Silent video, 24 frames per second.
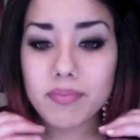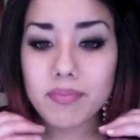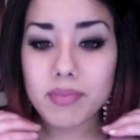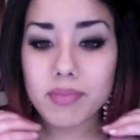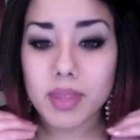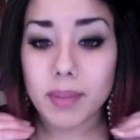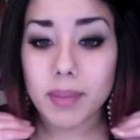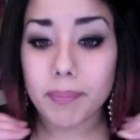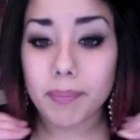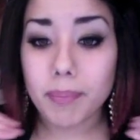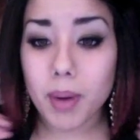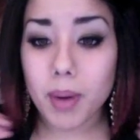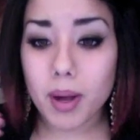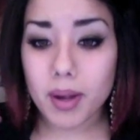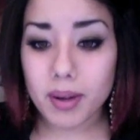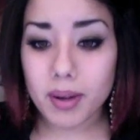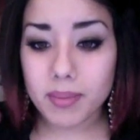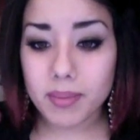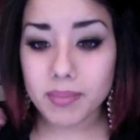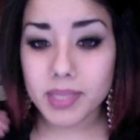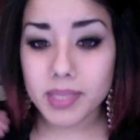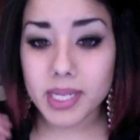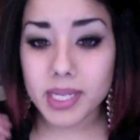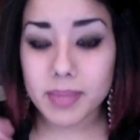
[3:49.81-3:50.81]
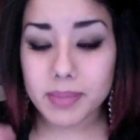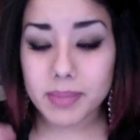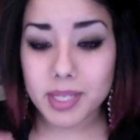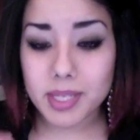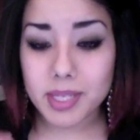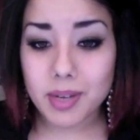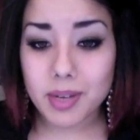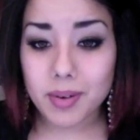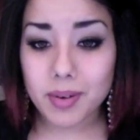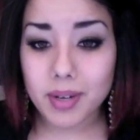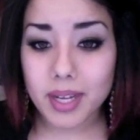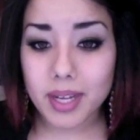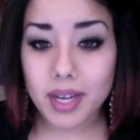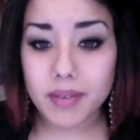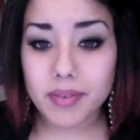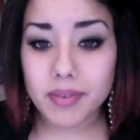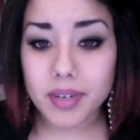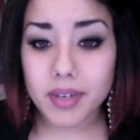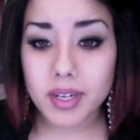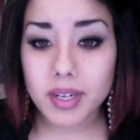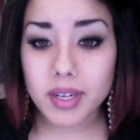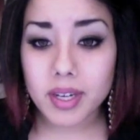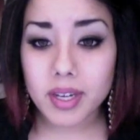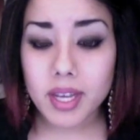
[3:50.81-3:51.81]
the bottom tips that were
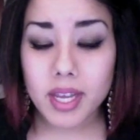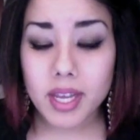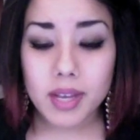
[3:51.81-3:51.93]
covered,